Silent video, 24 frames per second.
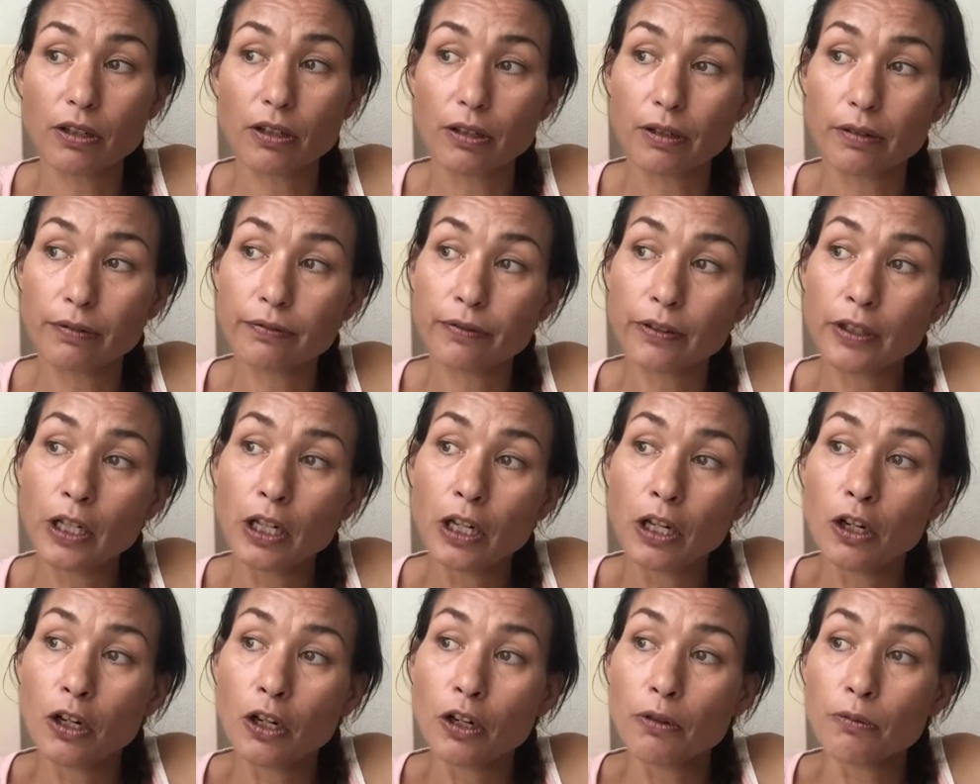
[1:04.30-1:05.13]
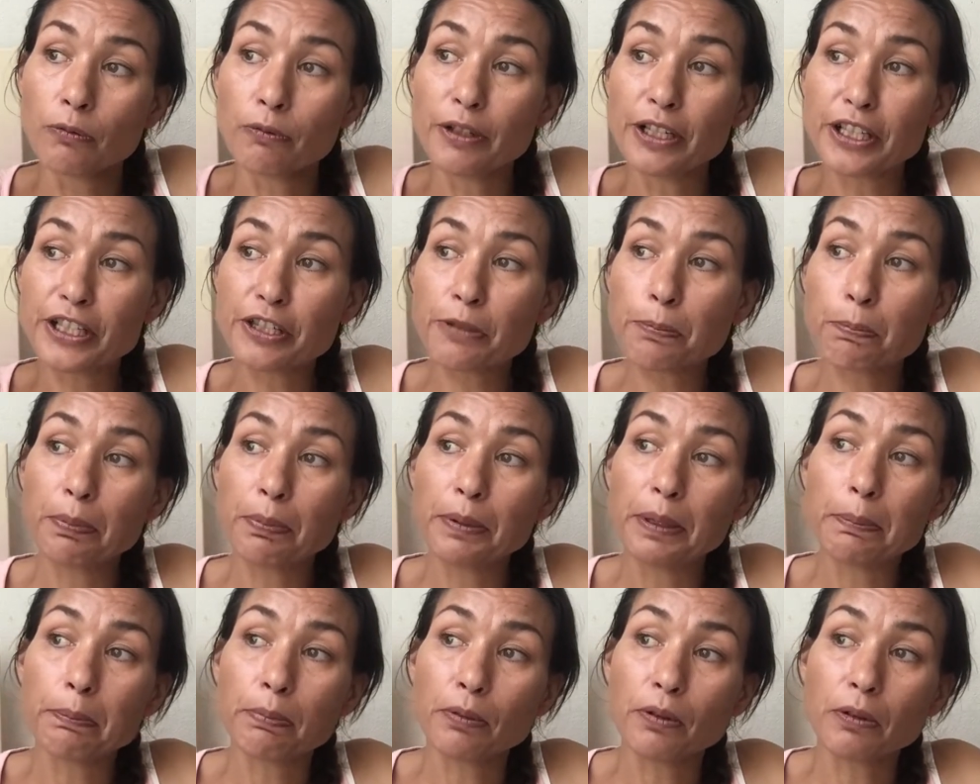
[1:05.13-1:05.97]
of rich
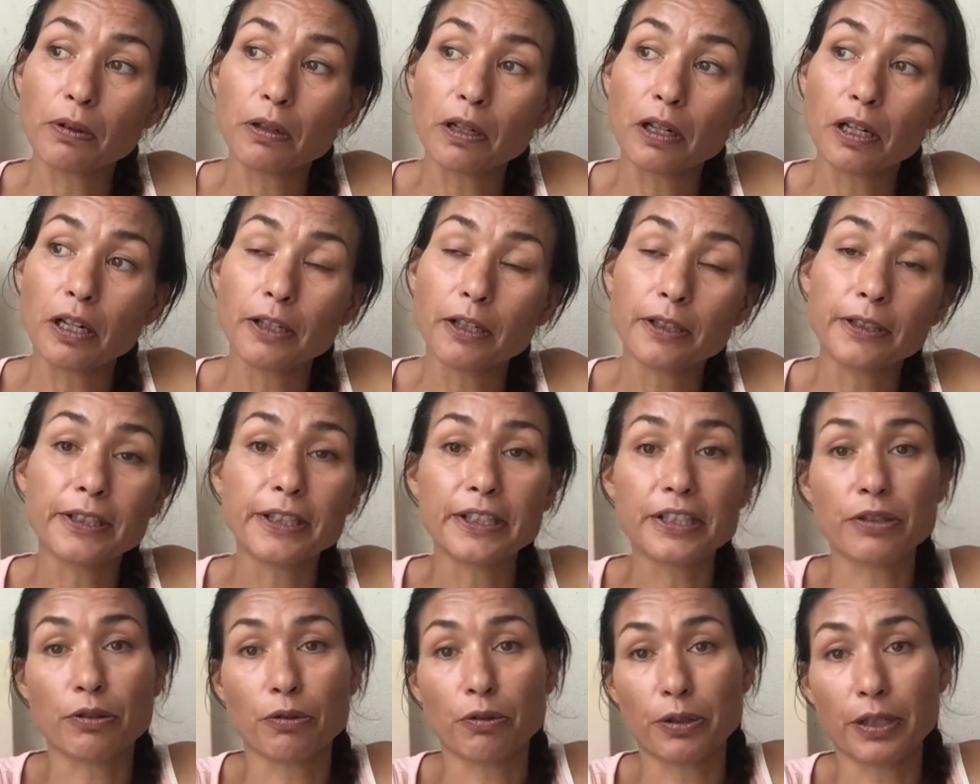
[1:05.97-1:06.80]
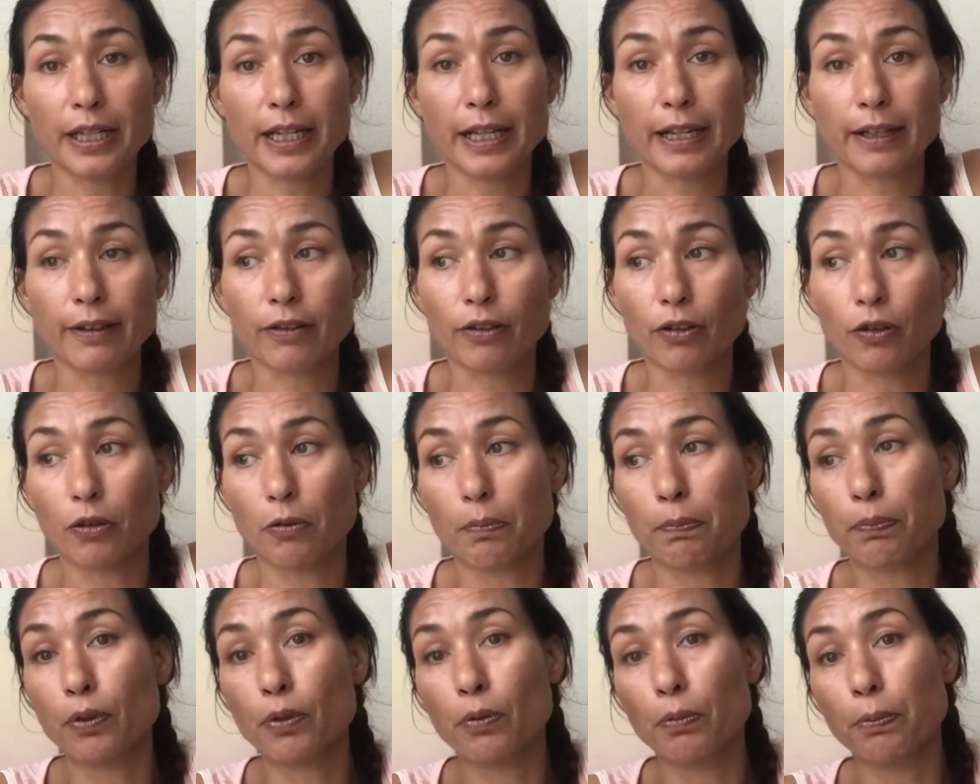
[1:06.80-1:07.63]
people are this or that, or
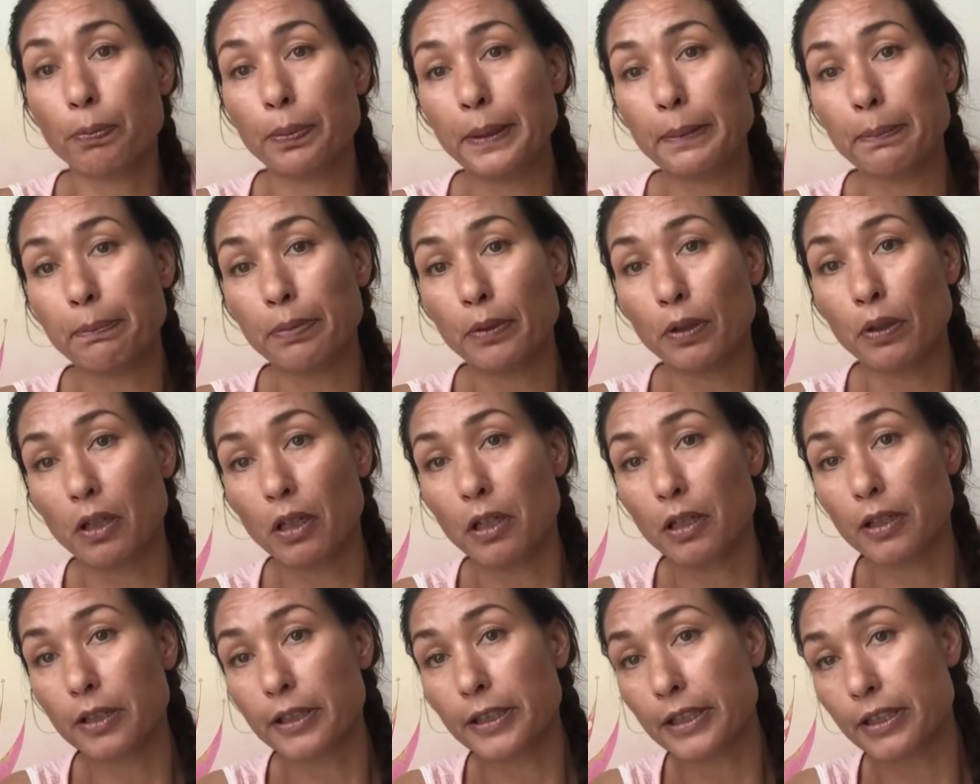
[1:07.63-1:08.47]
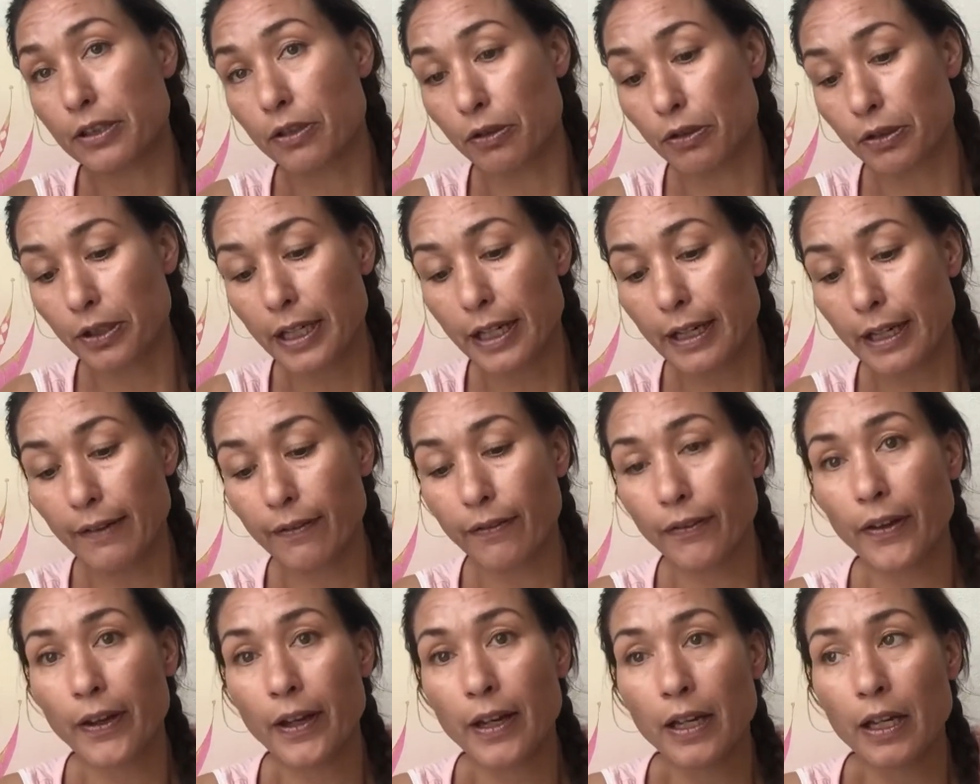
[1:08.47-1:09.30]
poor people are this or that.
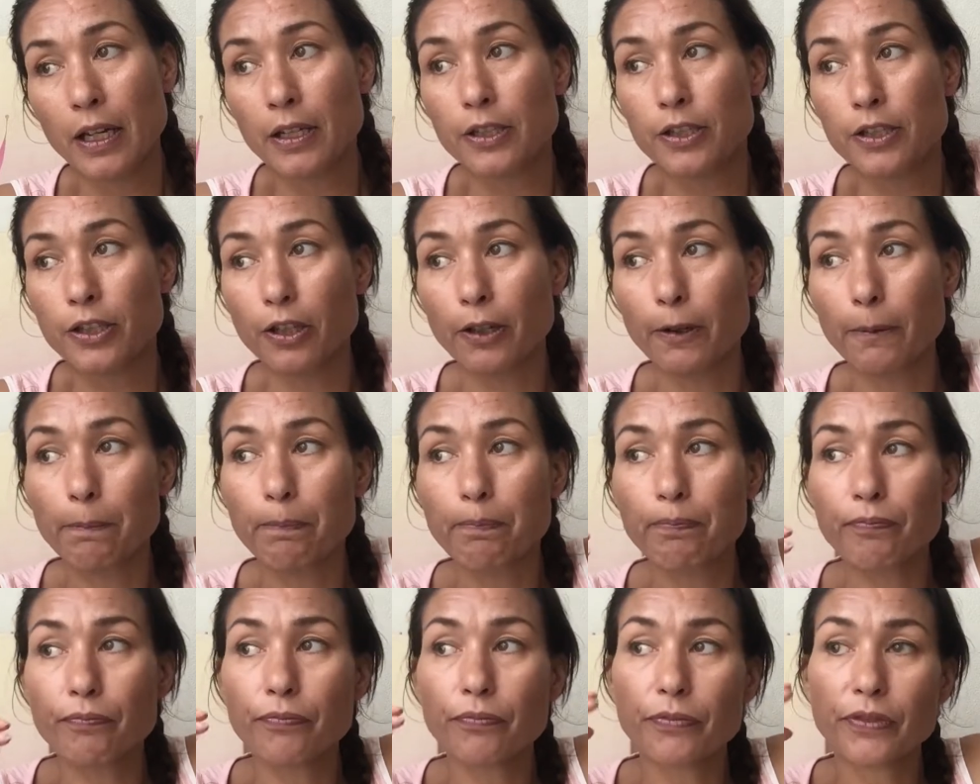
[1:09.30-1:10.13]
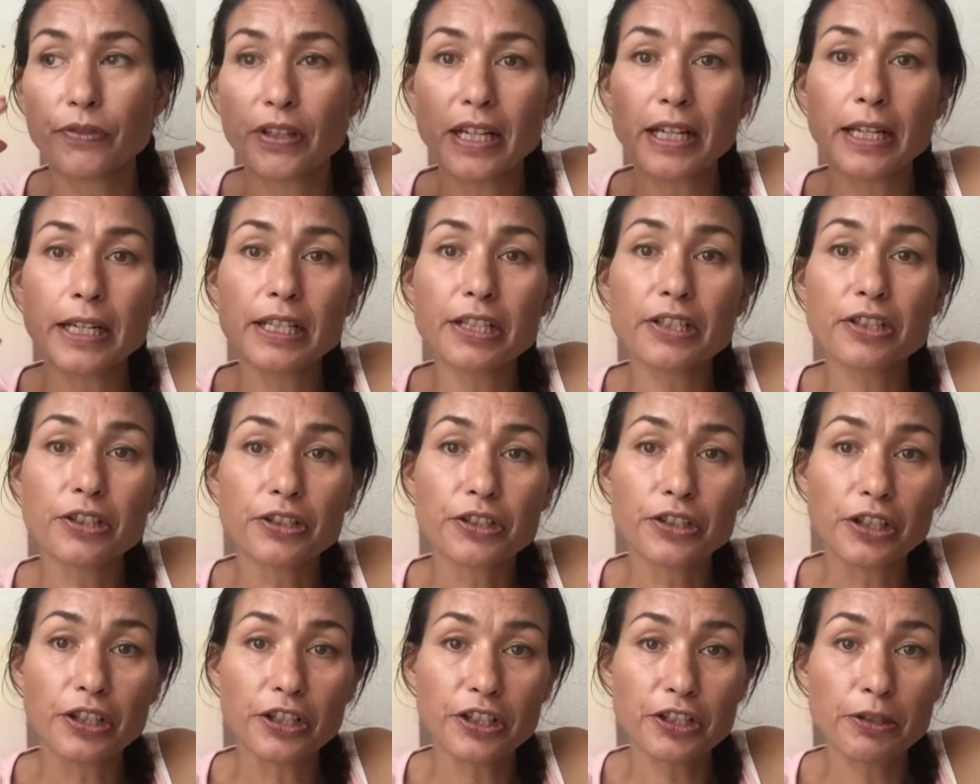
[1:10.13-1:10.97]
So there is a
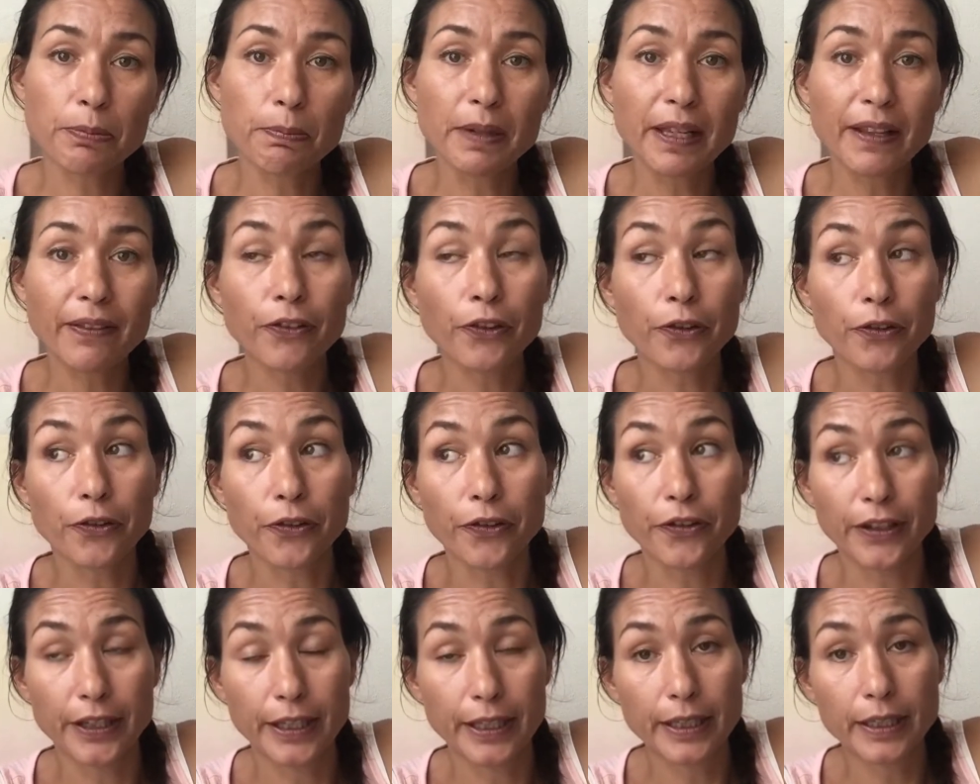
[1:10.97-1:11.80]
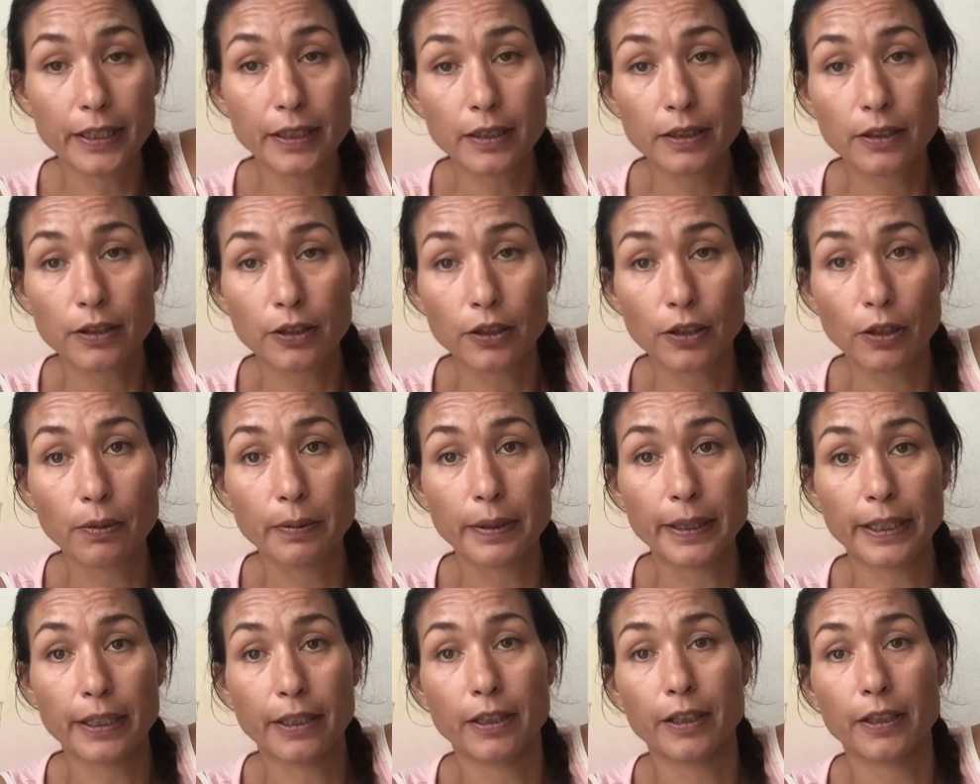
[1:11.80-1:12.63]
judgmental thing
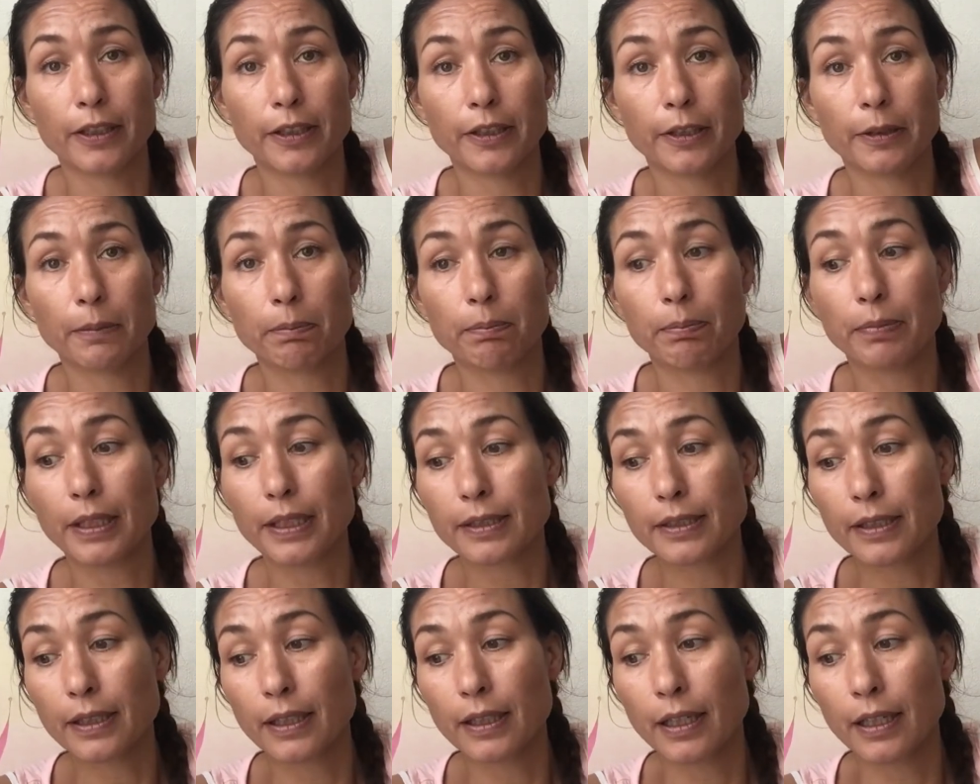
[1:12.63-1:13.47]
going on. But